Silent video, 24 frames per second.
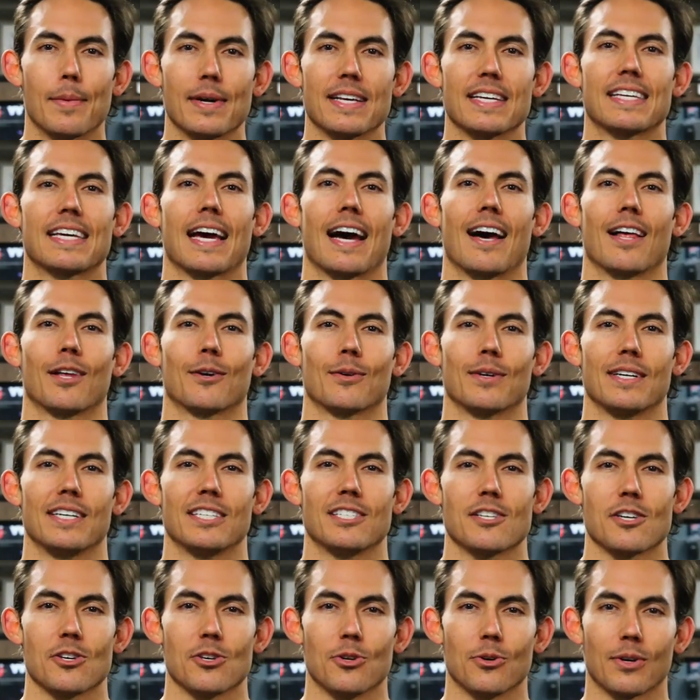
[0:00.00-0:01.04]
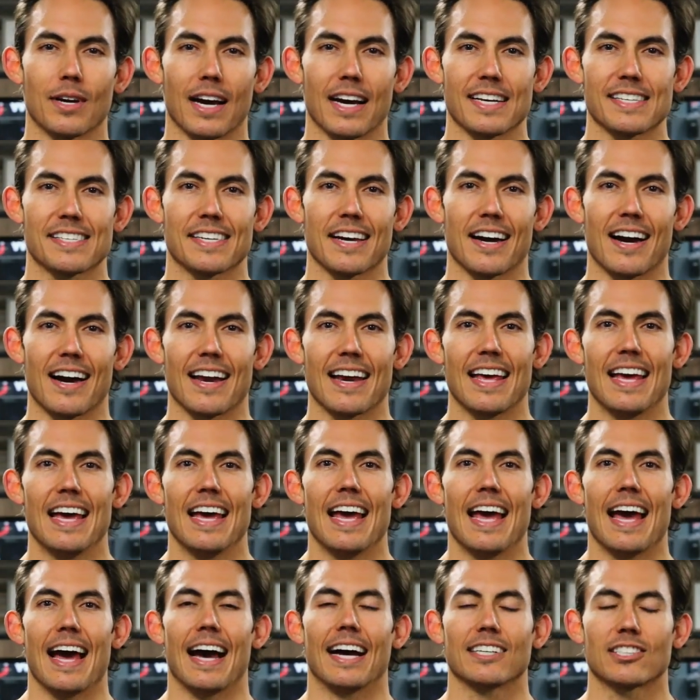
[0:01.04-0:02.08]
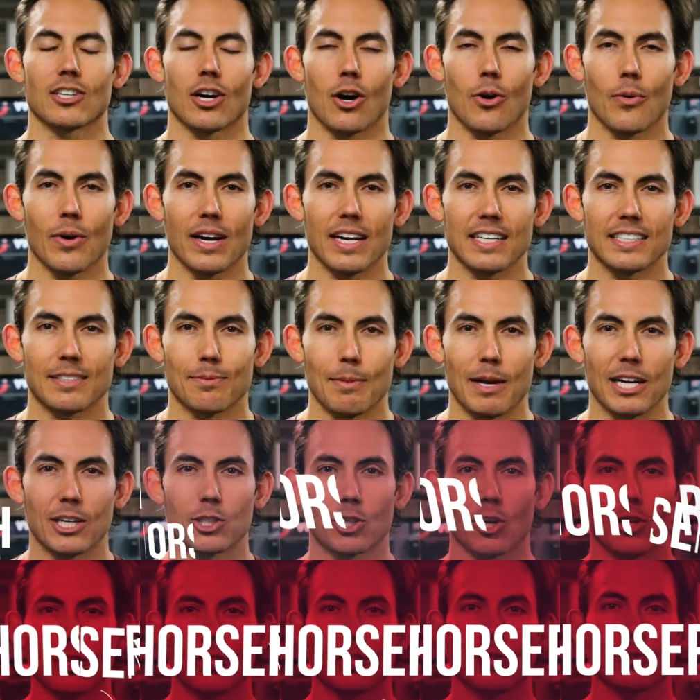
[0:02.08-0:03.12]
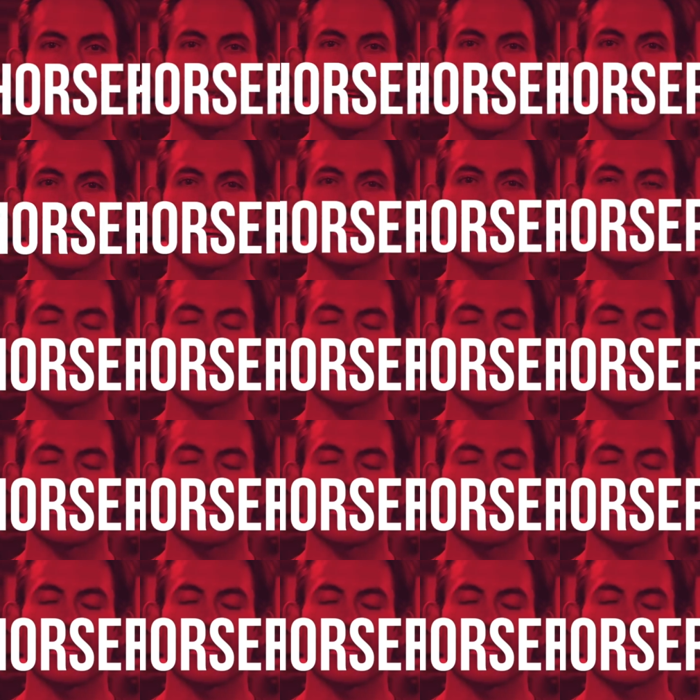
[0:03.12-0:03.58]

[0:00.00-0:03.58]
many calories you guys got. As always, make sure that you tag